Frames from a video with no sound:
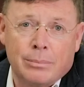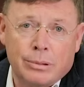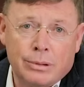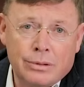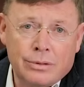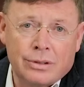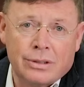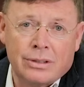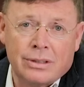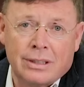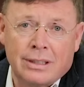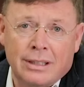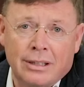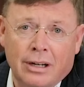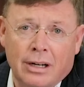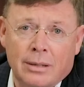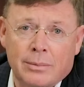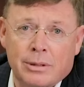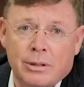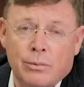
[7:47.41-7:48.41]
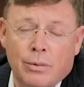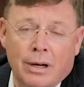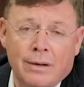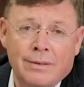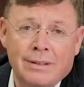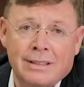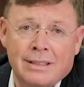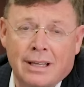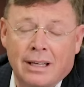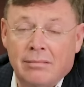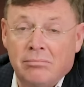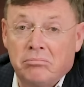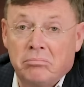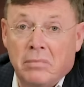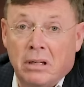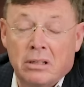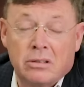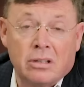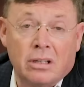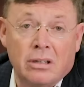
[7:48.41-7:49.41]
bruises in the arms, and Raven said
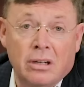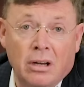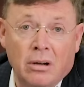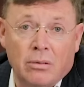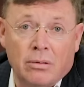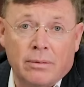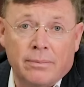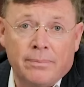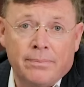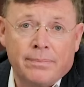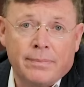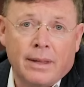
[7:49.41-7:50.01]
it's unknown.